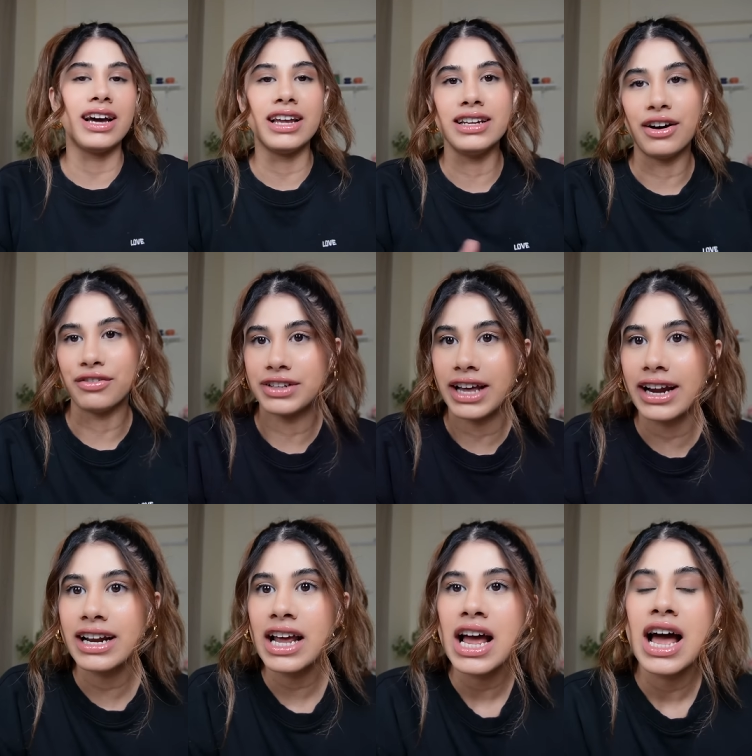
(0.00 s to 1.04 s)
i love
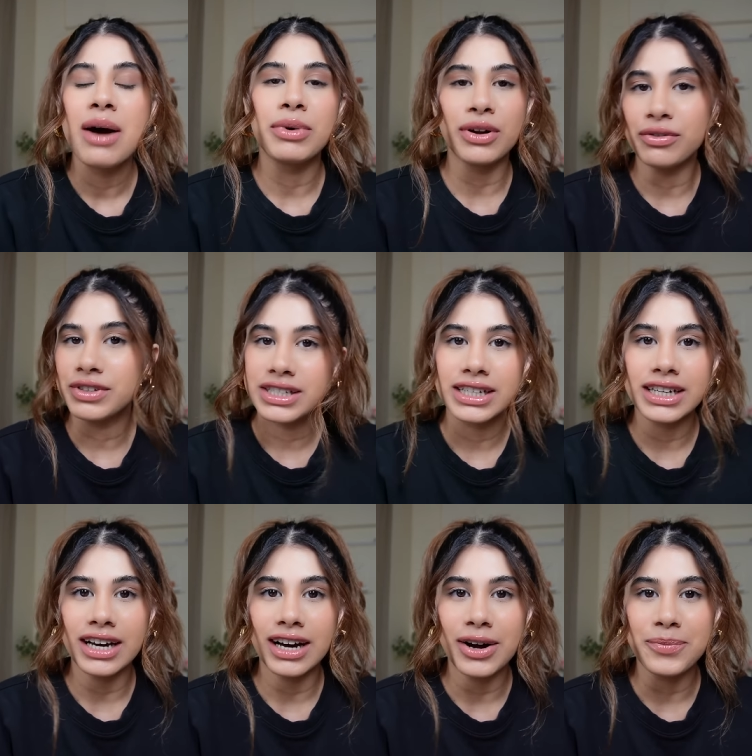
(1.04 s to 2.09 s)
that but obviously
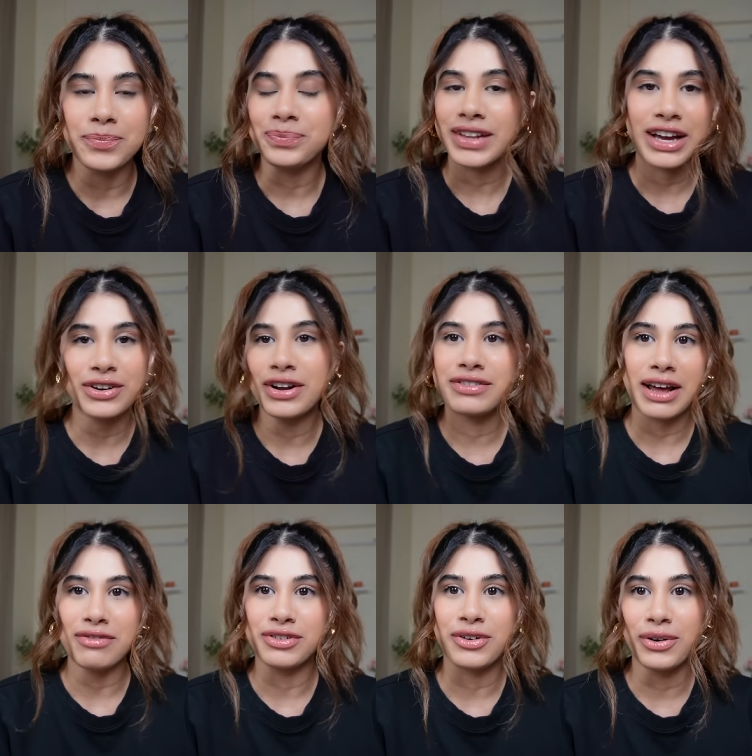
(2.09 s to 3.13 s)
um, I don't have
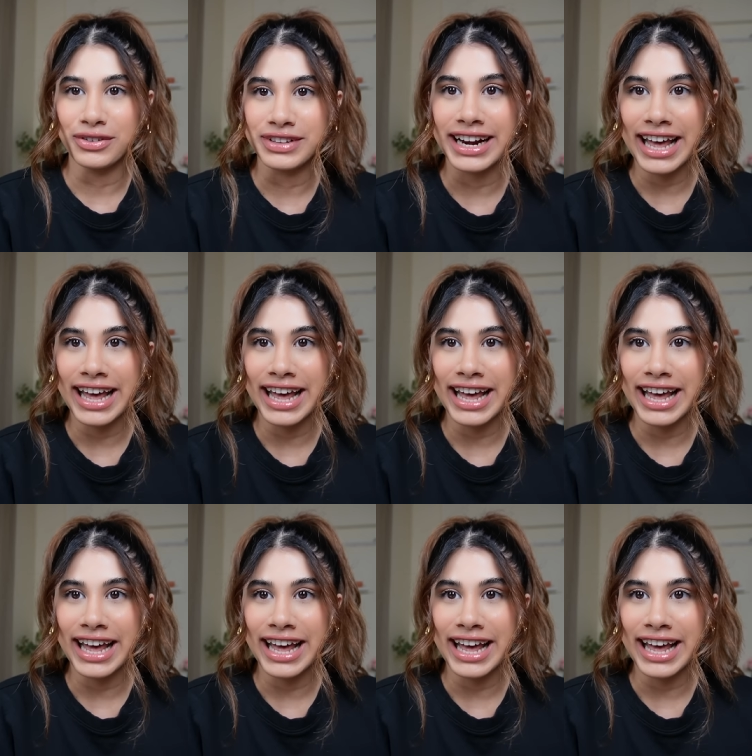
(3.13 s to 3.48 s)
time for all of that